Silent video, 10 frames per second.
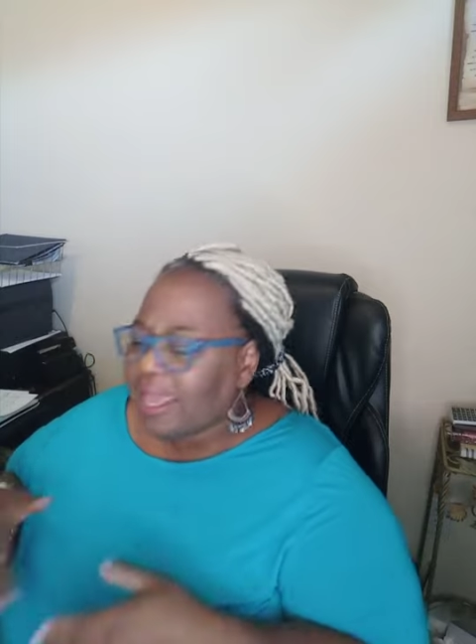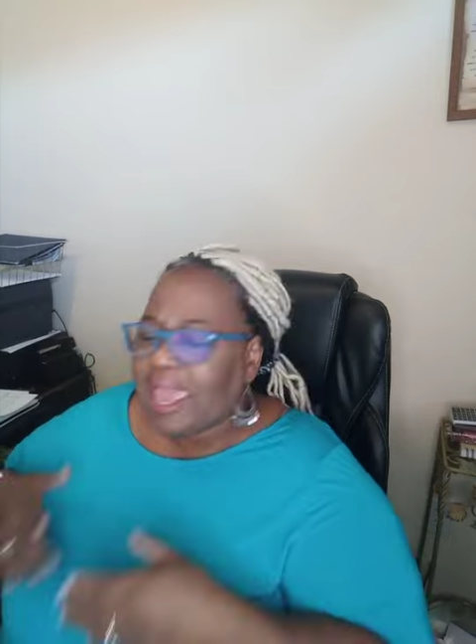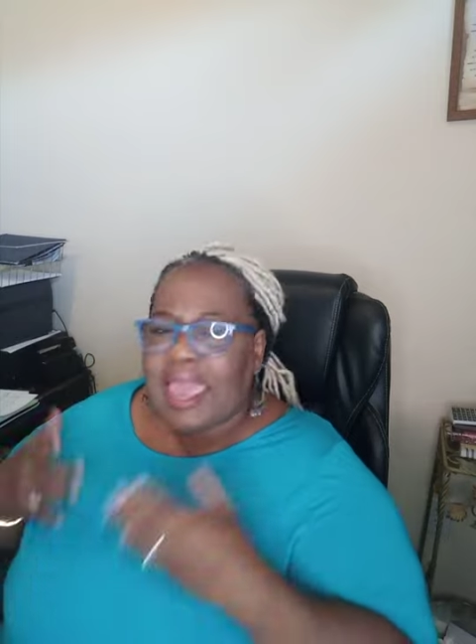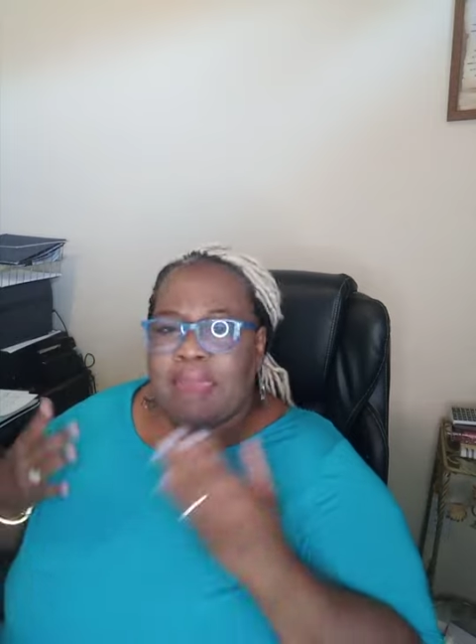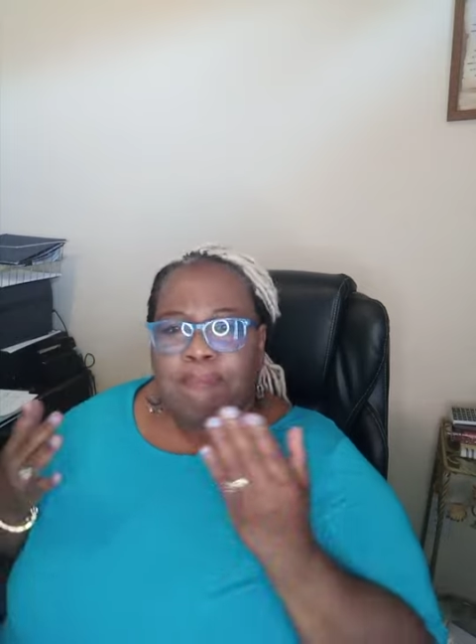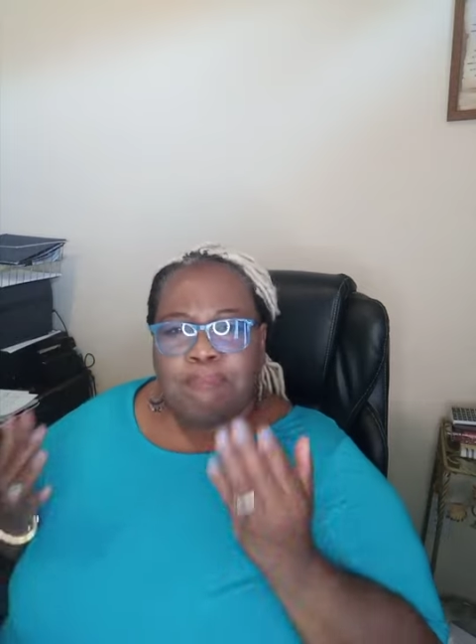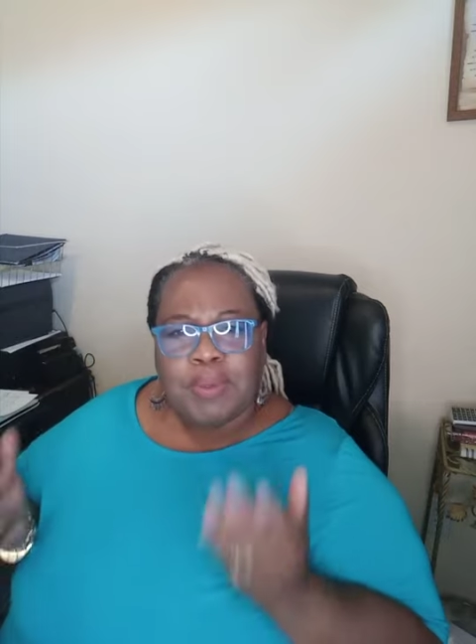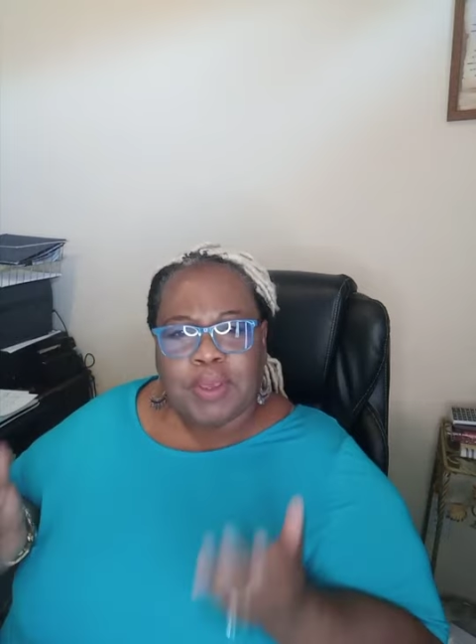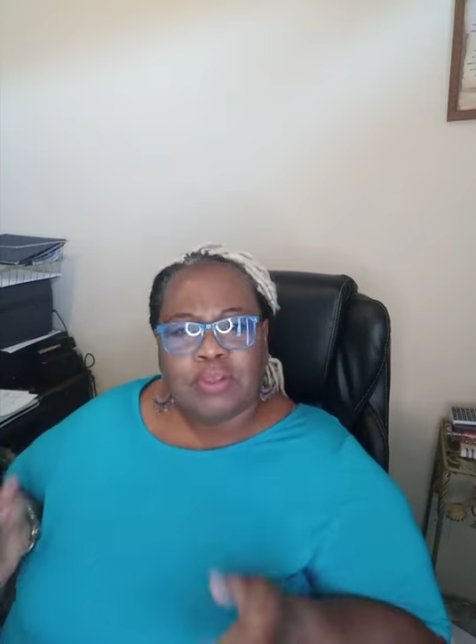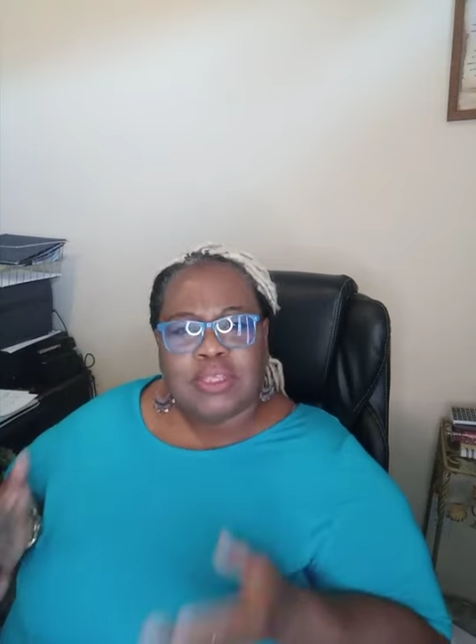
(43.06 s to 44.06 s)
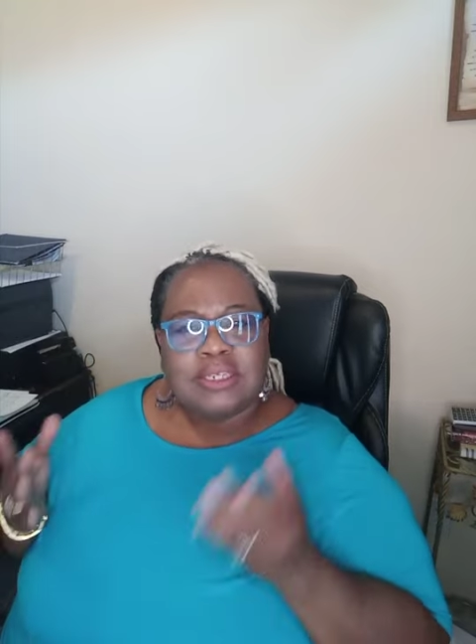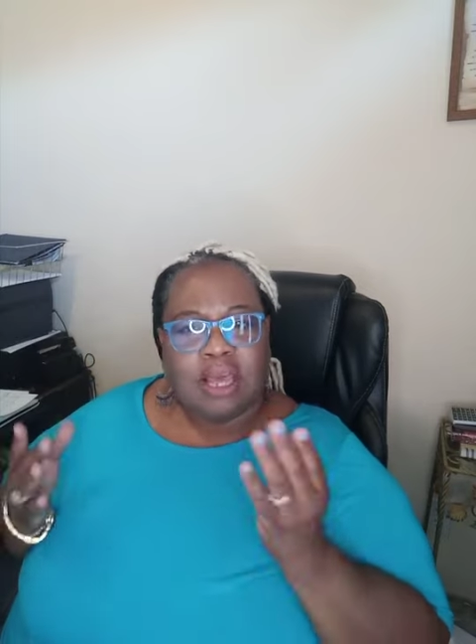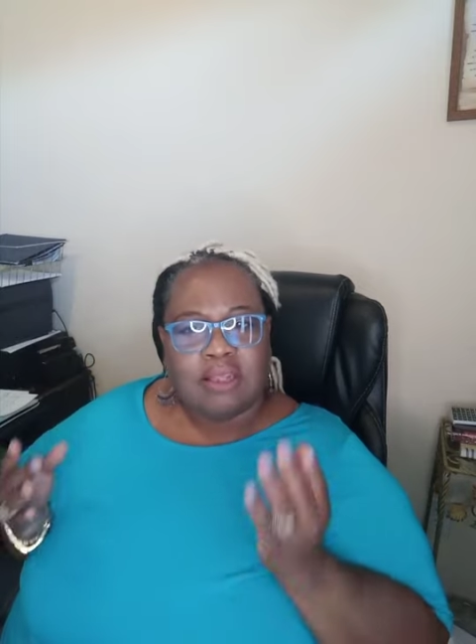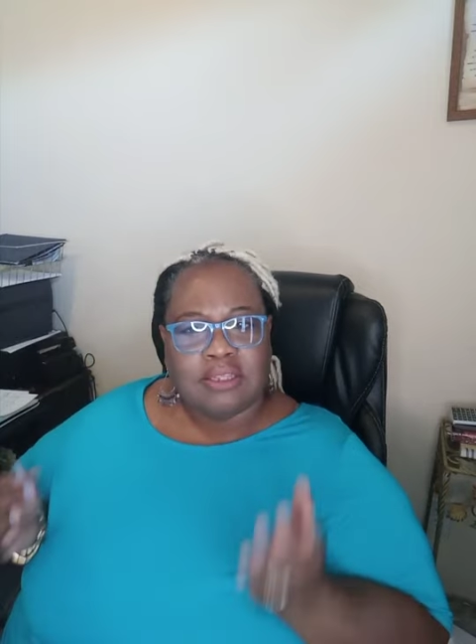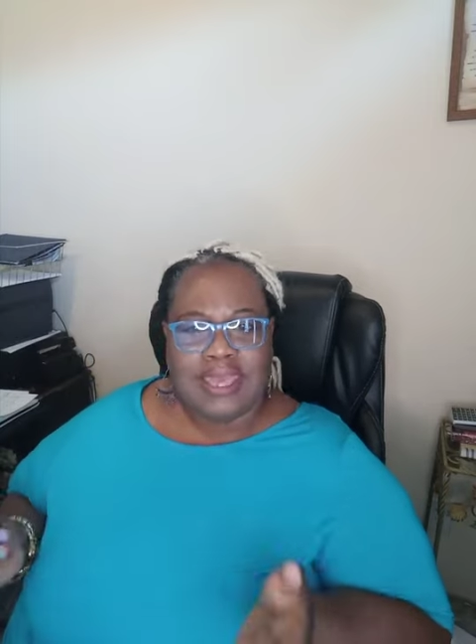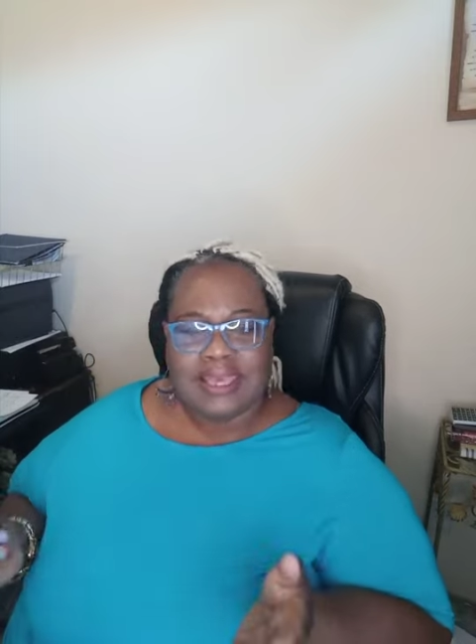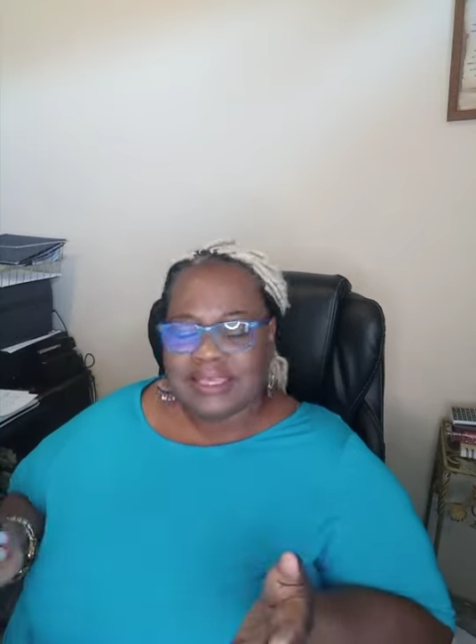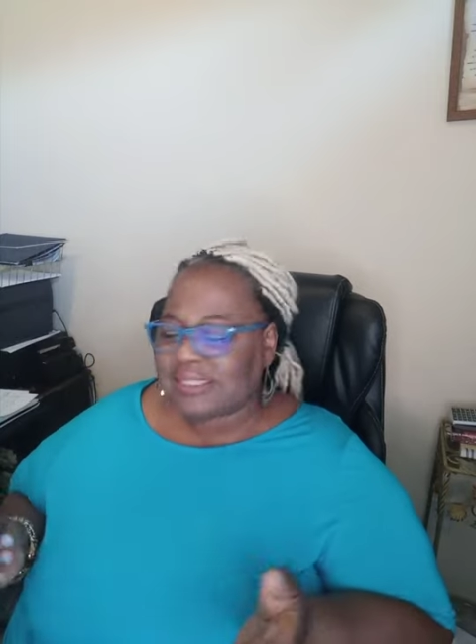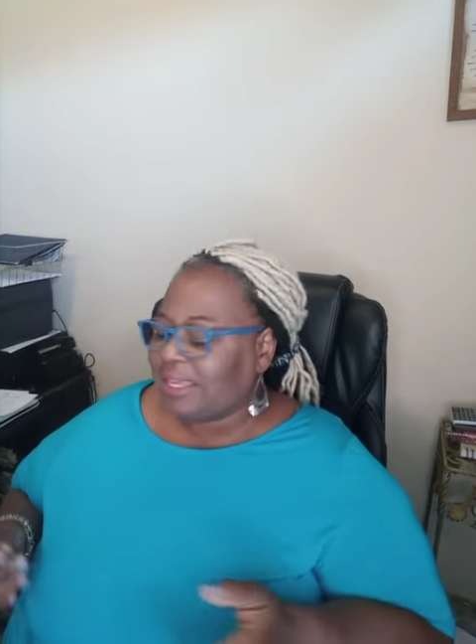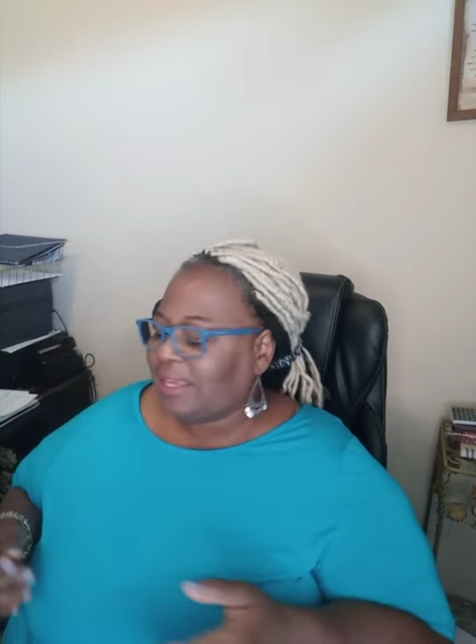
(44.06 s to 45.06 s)
and building a
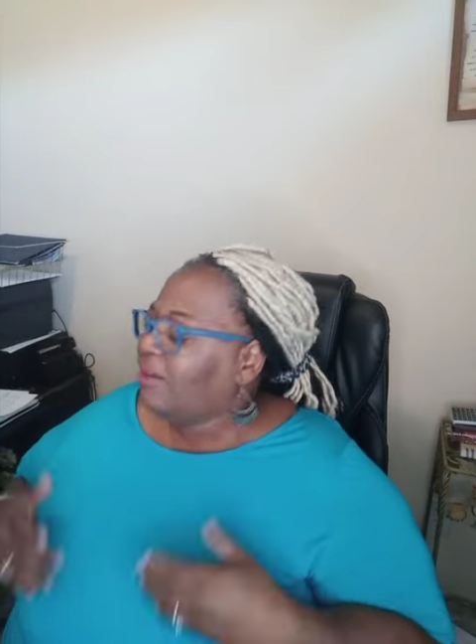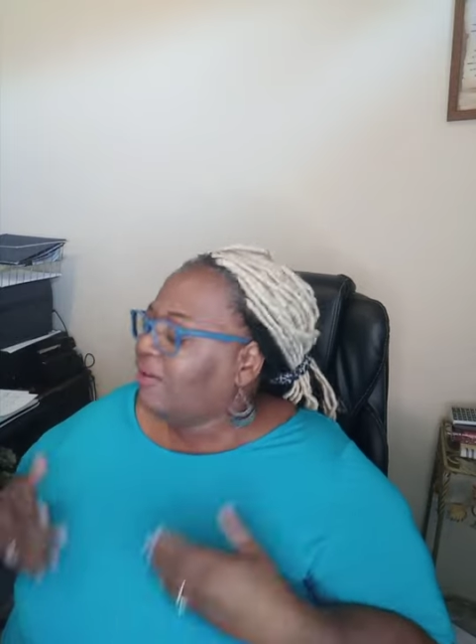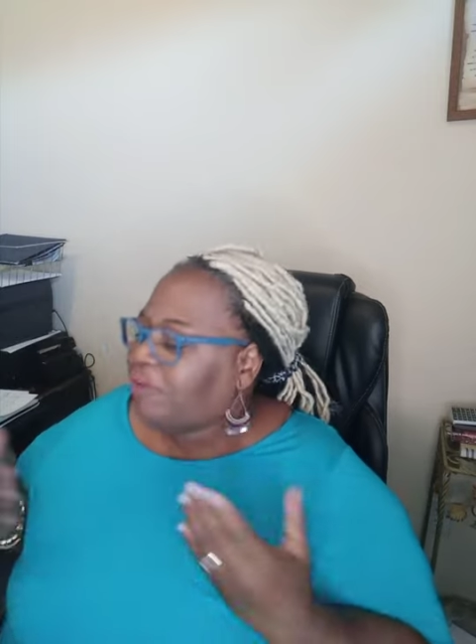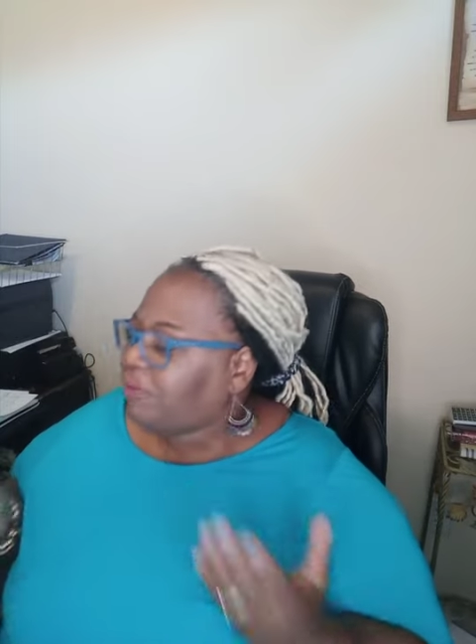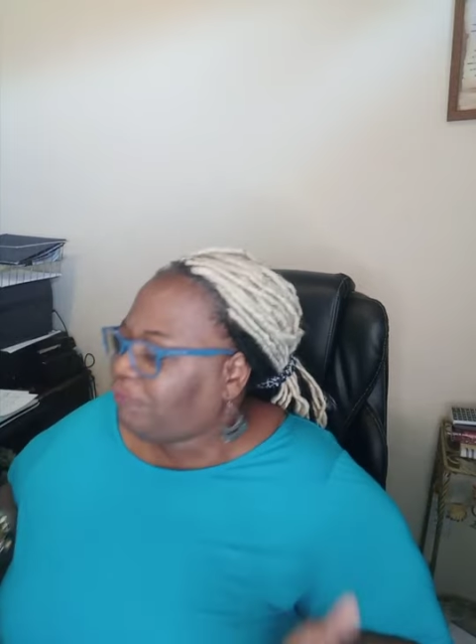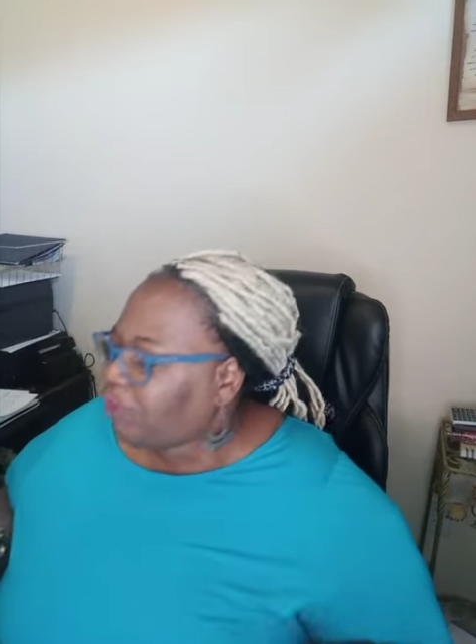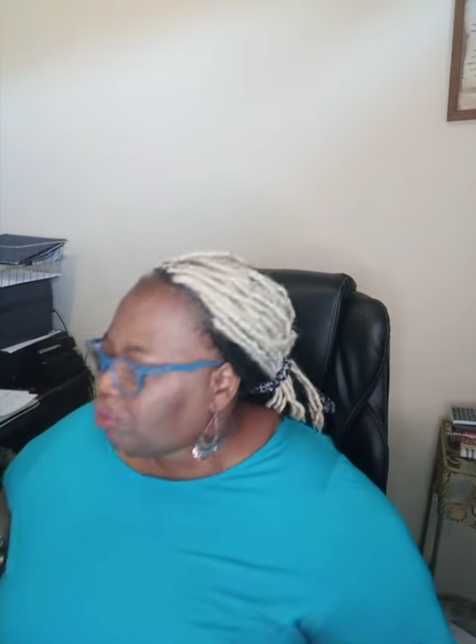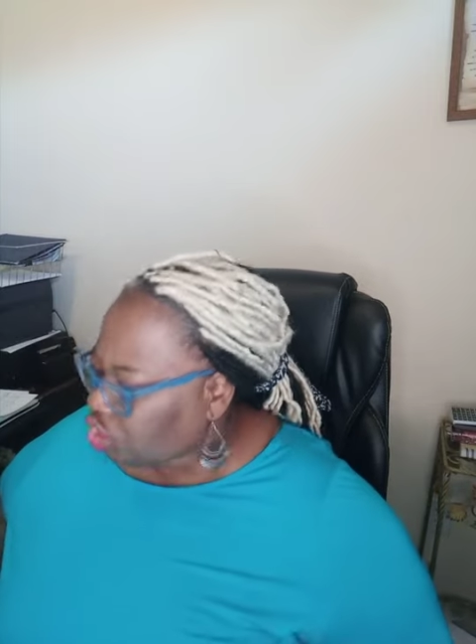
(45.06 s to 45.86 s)
legacy for future